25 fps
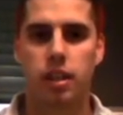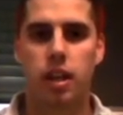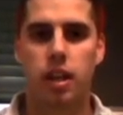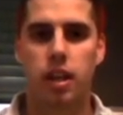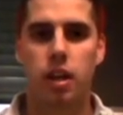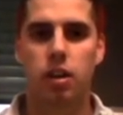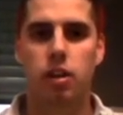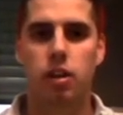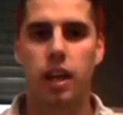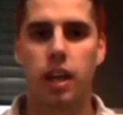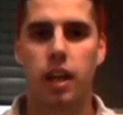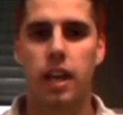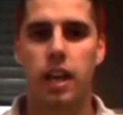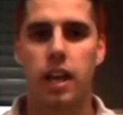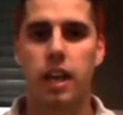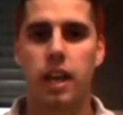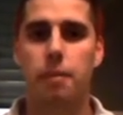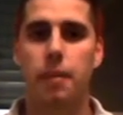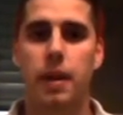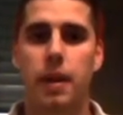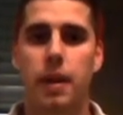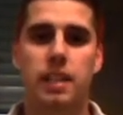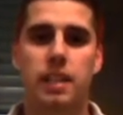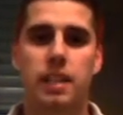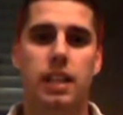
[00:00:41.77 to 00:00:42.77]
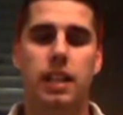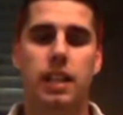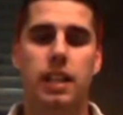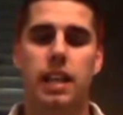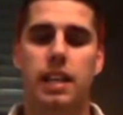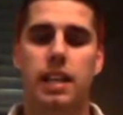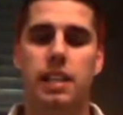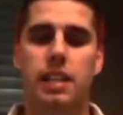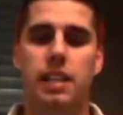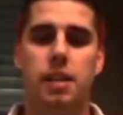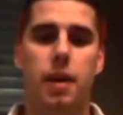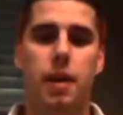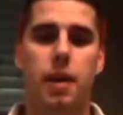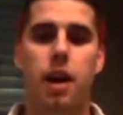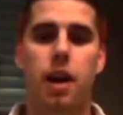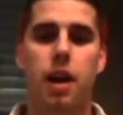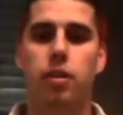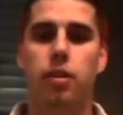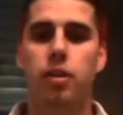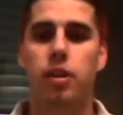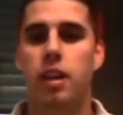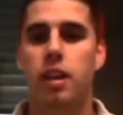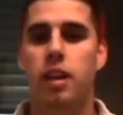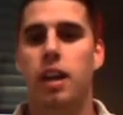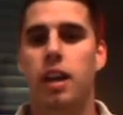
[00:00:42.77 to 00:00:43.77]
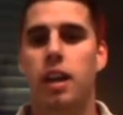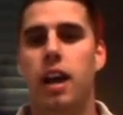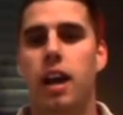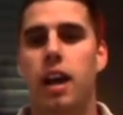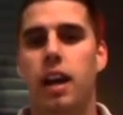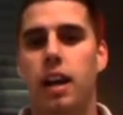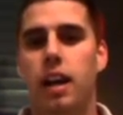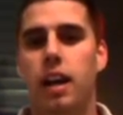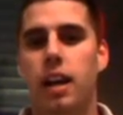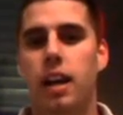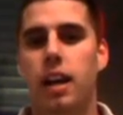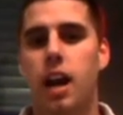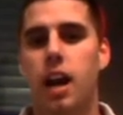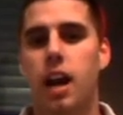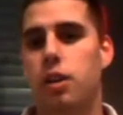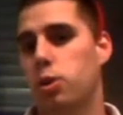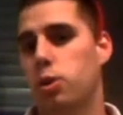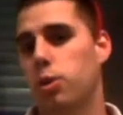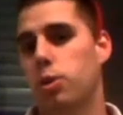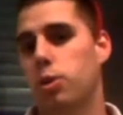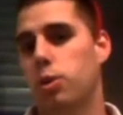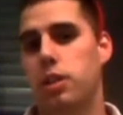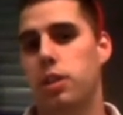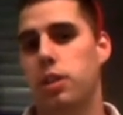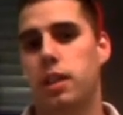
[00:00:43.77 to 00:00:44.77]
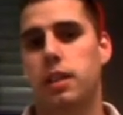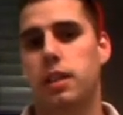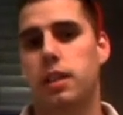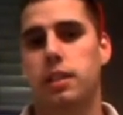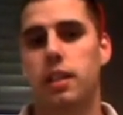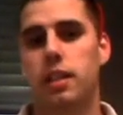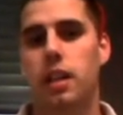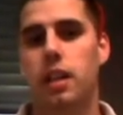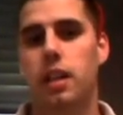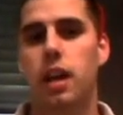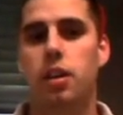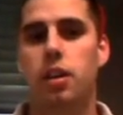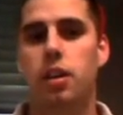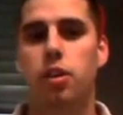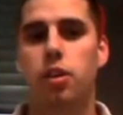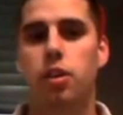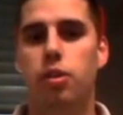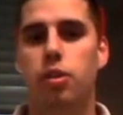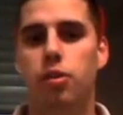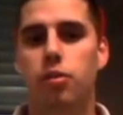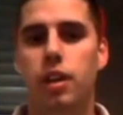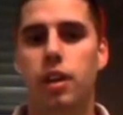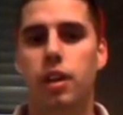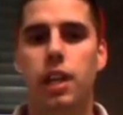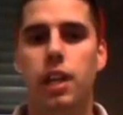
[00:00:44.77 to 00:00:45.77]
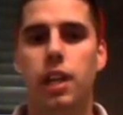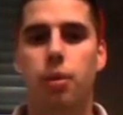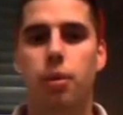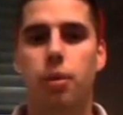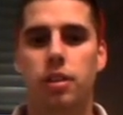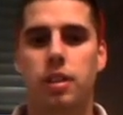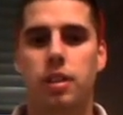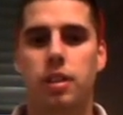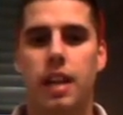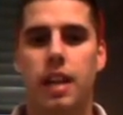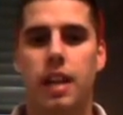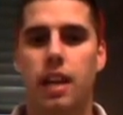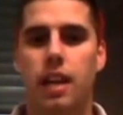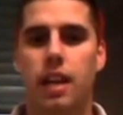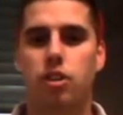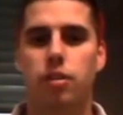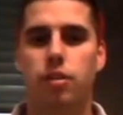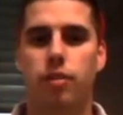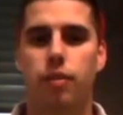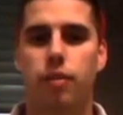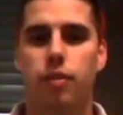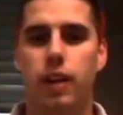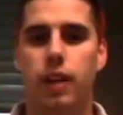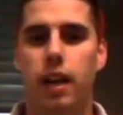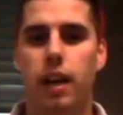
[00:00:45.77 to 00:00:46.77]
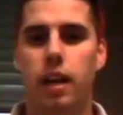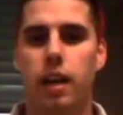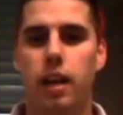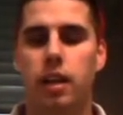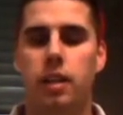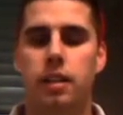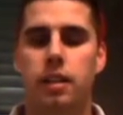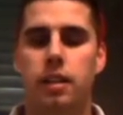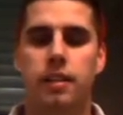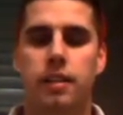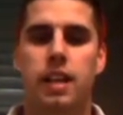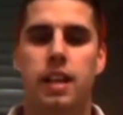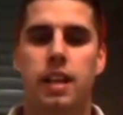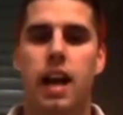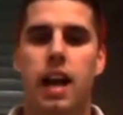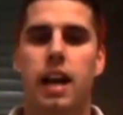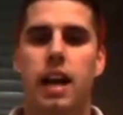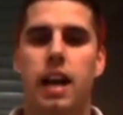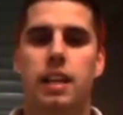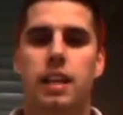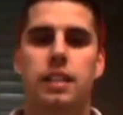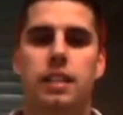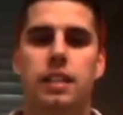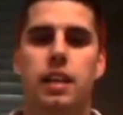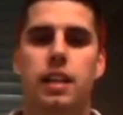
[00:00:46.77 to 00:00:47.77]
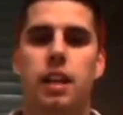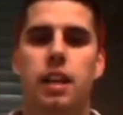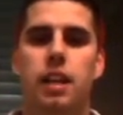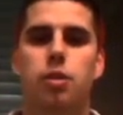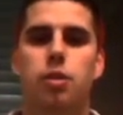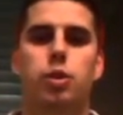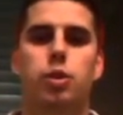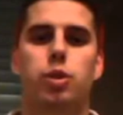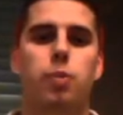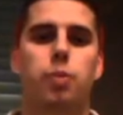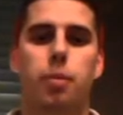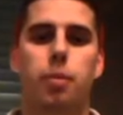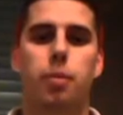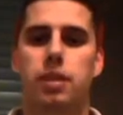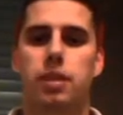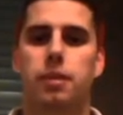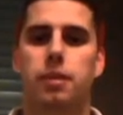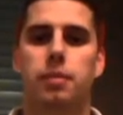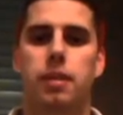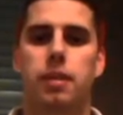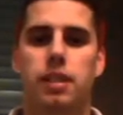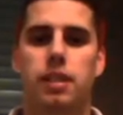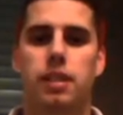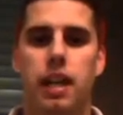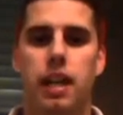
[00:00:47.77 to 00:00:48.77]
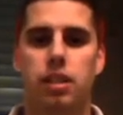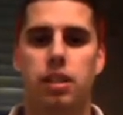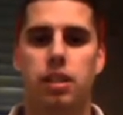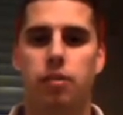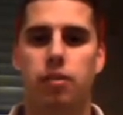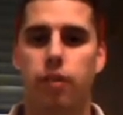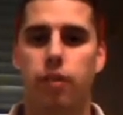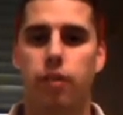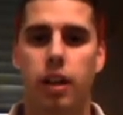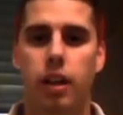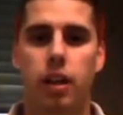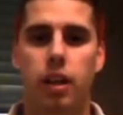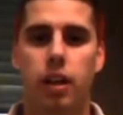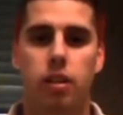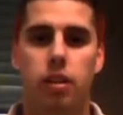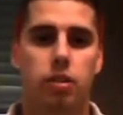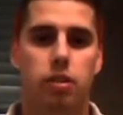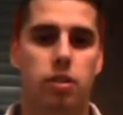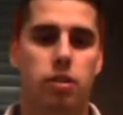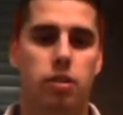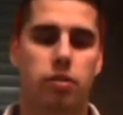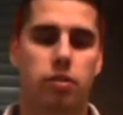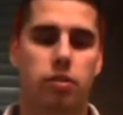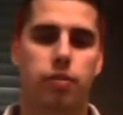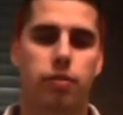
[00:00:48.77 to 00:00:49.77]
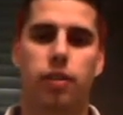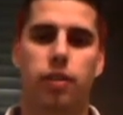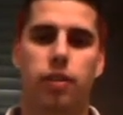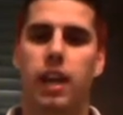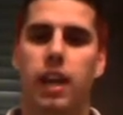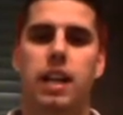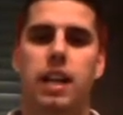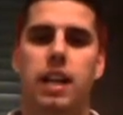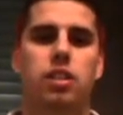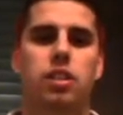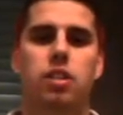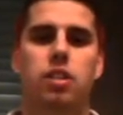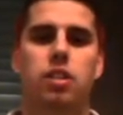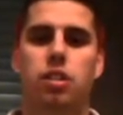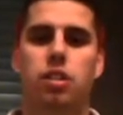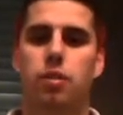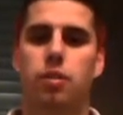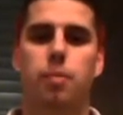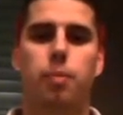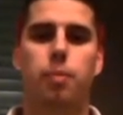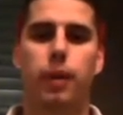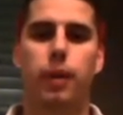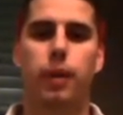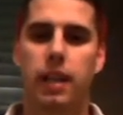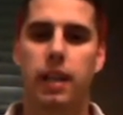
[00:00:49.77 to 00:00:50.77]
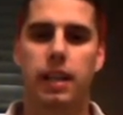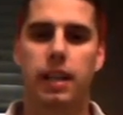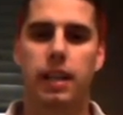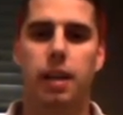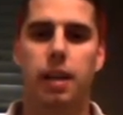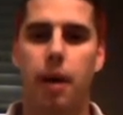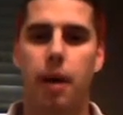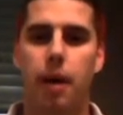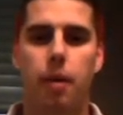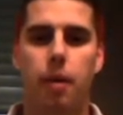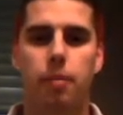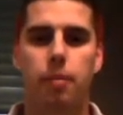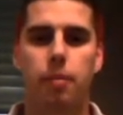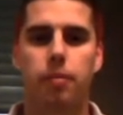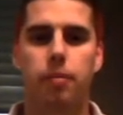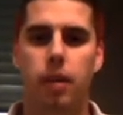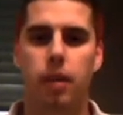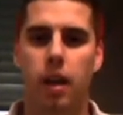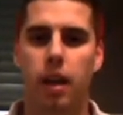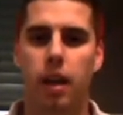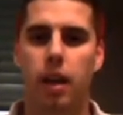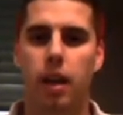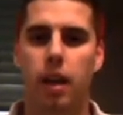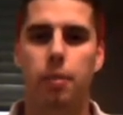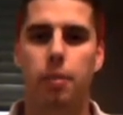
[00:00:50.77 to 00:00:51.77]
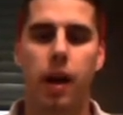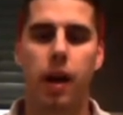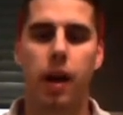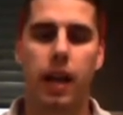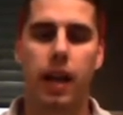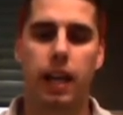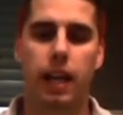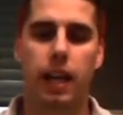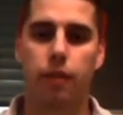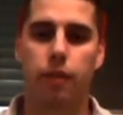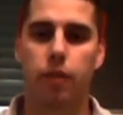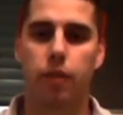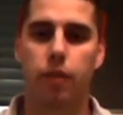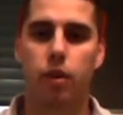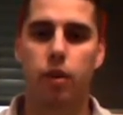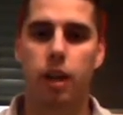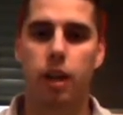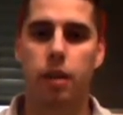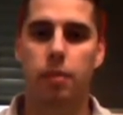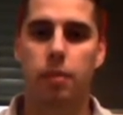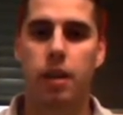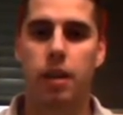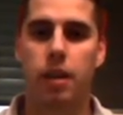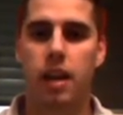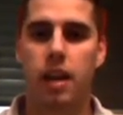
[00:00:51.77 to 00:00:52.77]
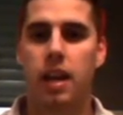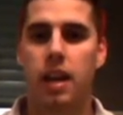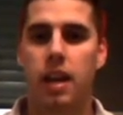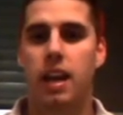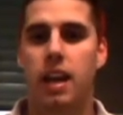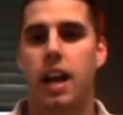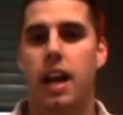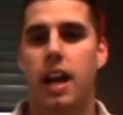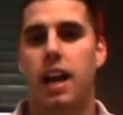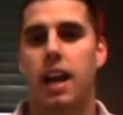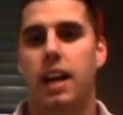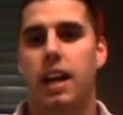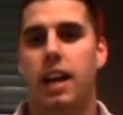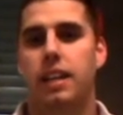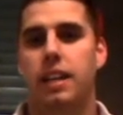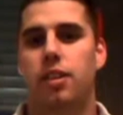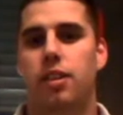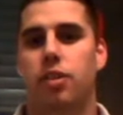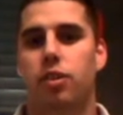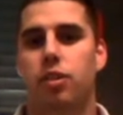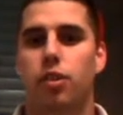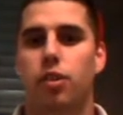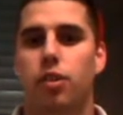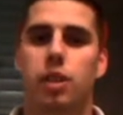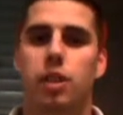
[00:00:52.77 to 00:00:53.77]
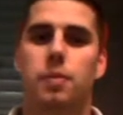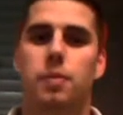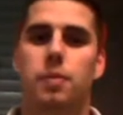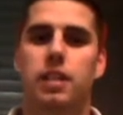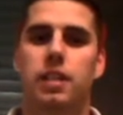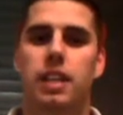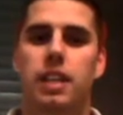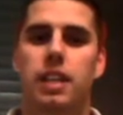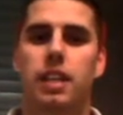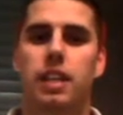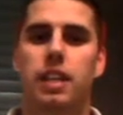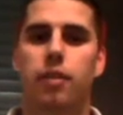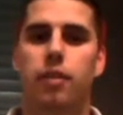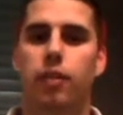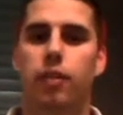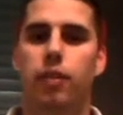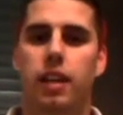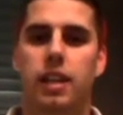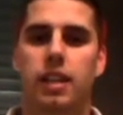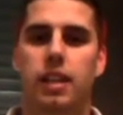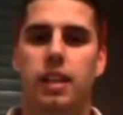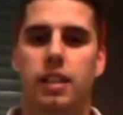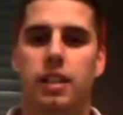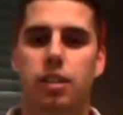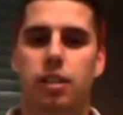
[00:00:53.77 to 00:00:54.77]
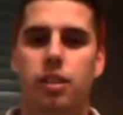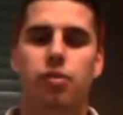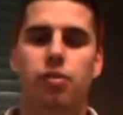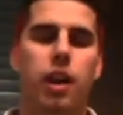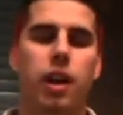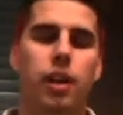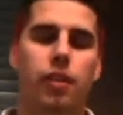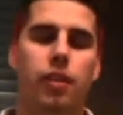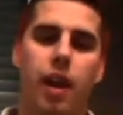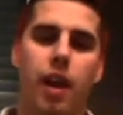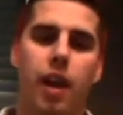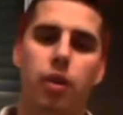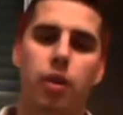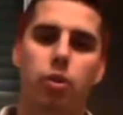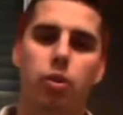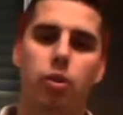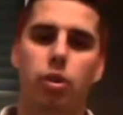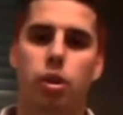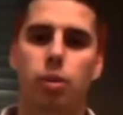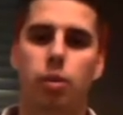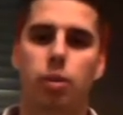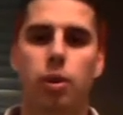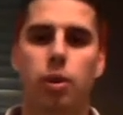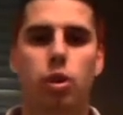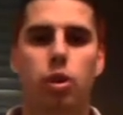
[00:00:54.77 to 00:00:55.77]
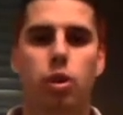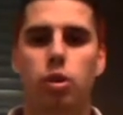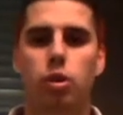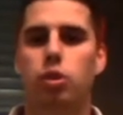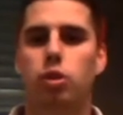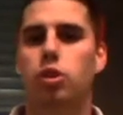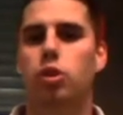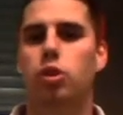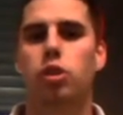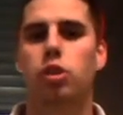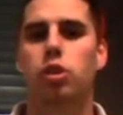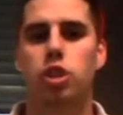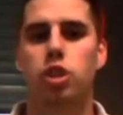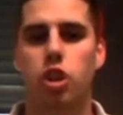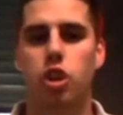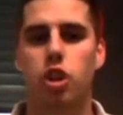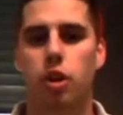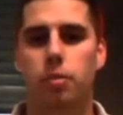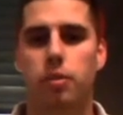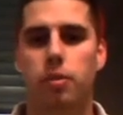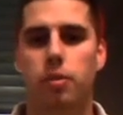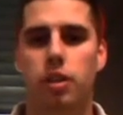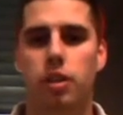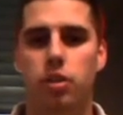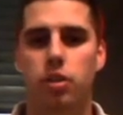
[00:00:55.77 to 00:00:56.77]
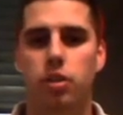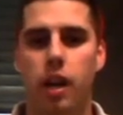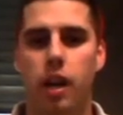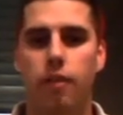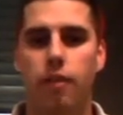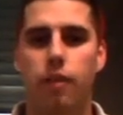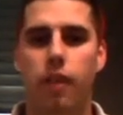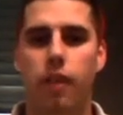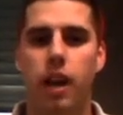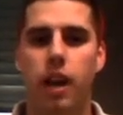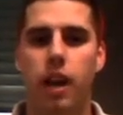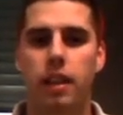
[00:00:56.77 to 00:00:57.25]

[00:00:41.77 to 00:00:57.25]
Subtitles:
Okay, and basically it's about Arnold Schwarzenegger's son, who really wants an action figure, and his son, who's promised him this action figure, forgets completely about buying it for him. And on Christmas Eve, he's running around all the malls, all the shops to try and find